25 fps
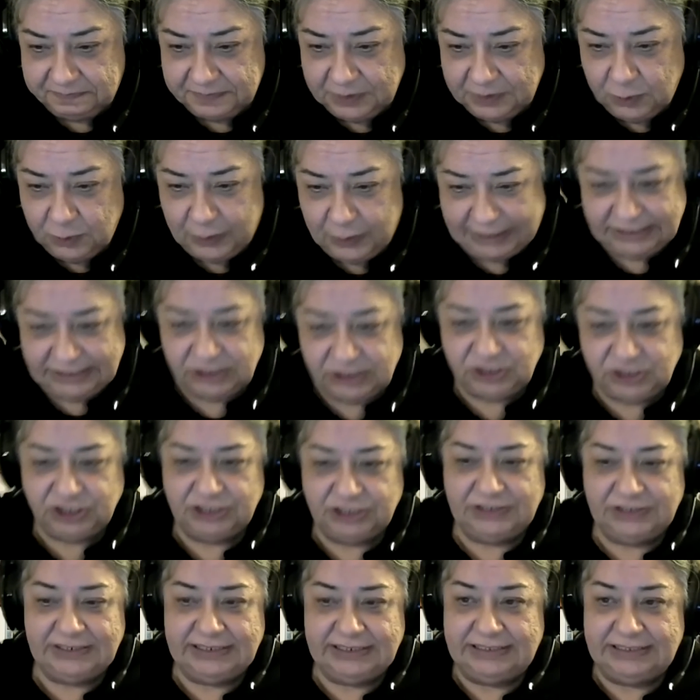
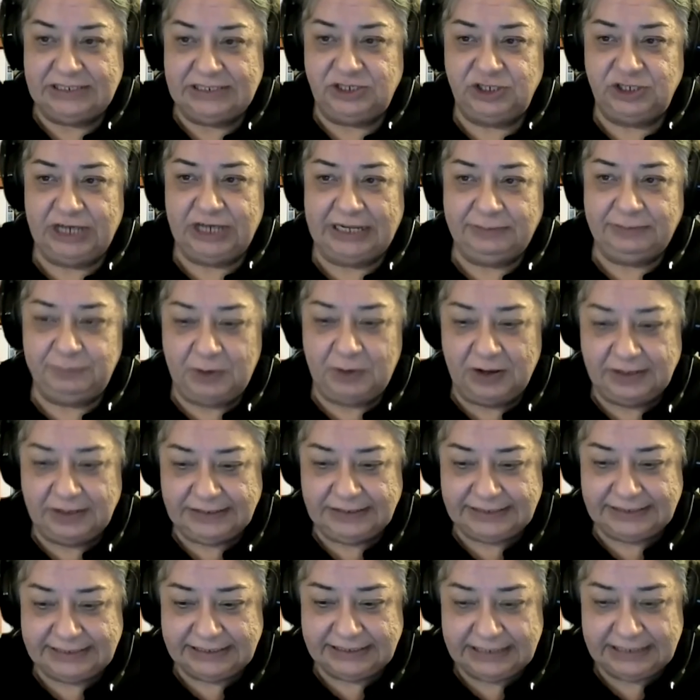questions in the chat
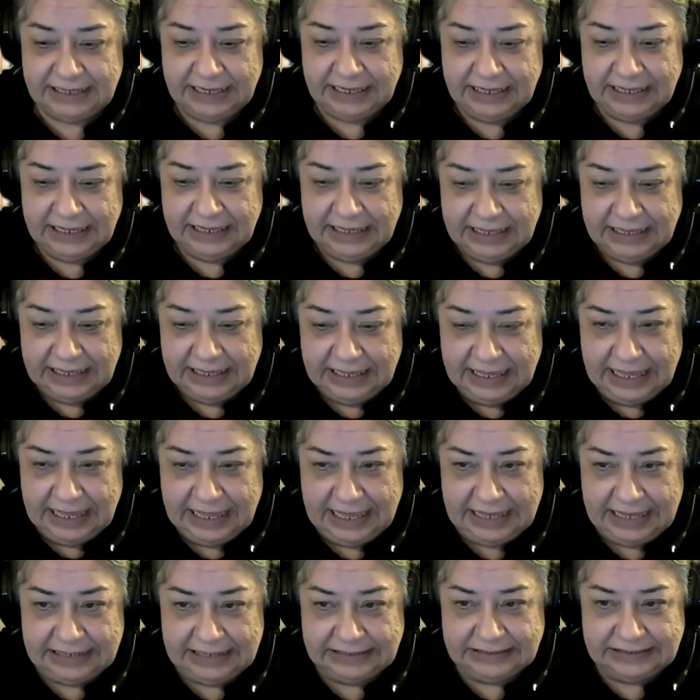box.
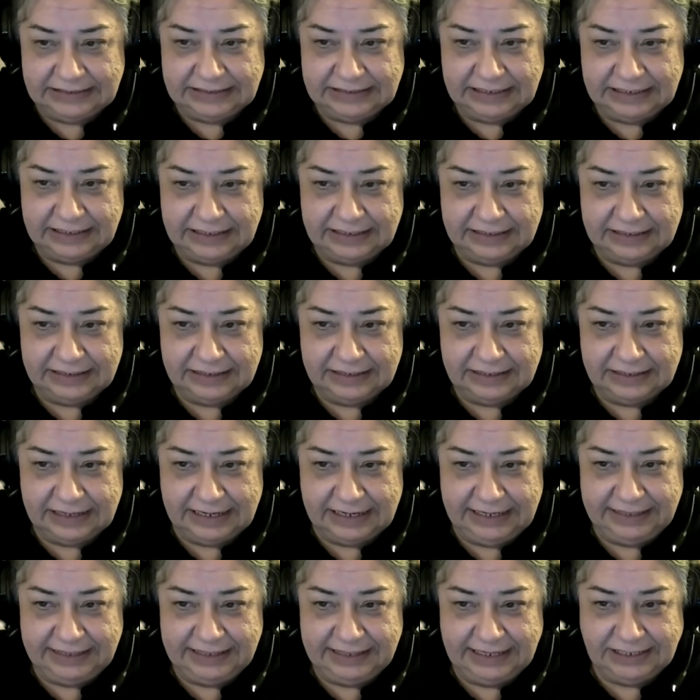And
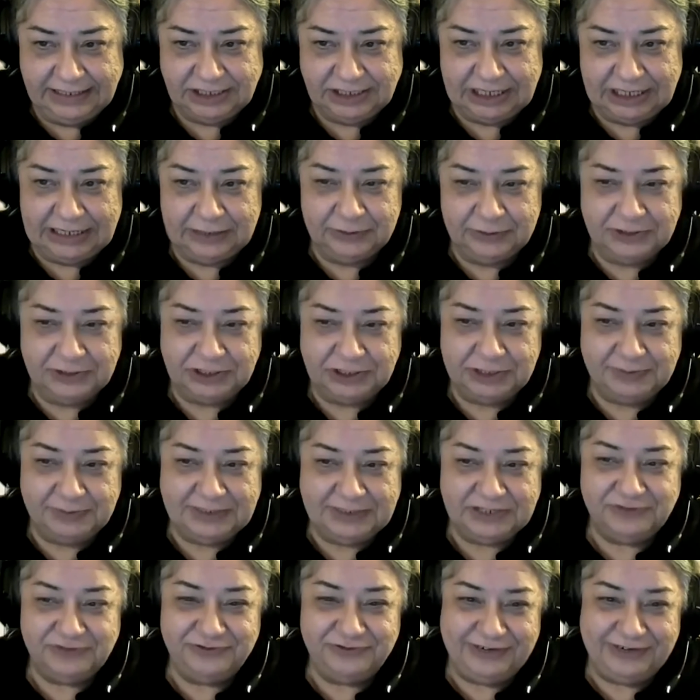I think Ceylan Hocam
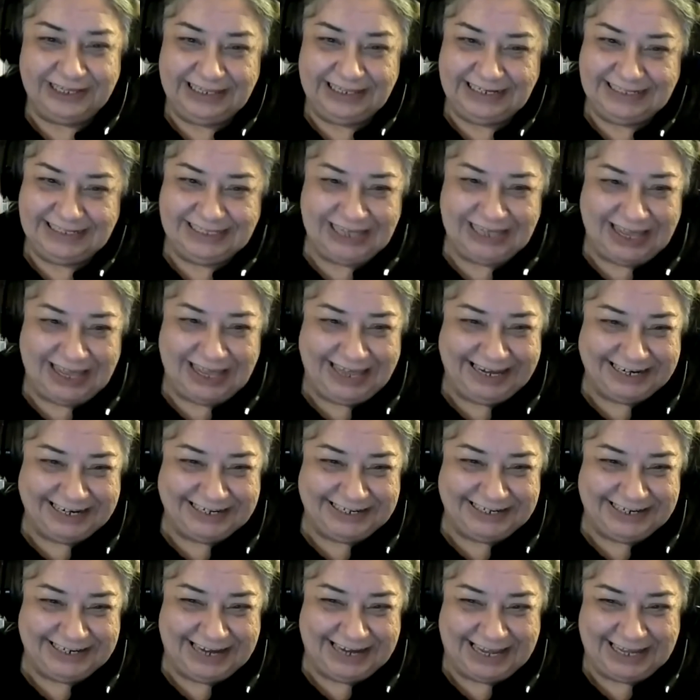is really
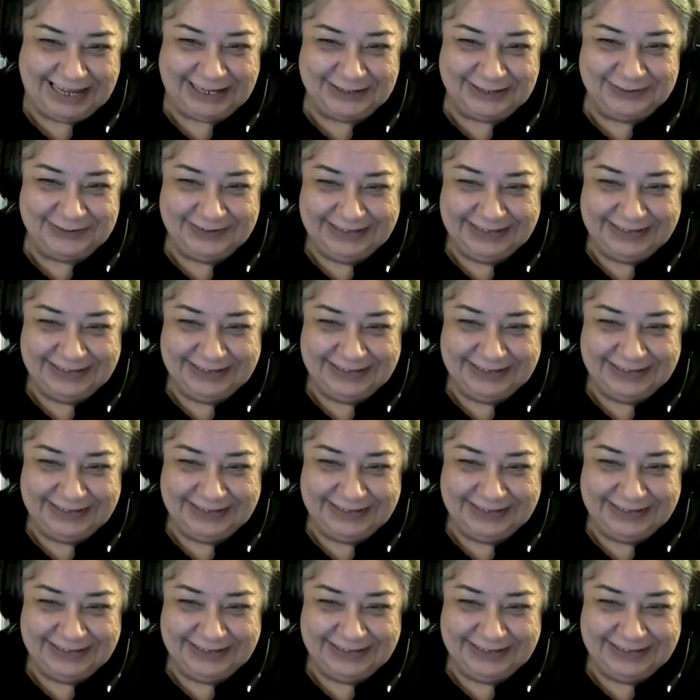tired now.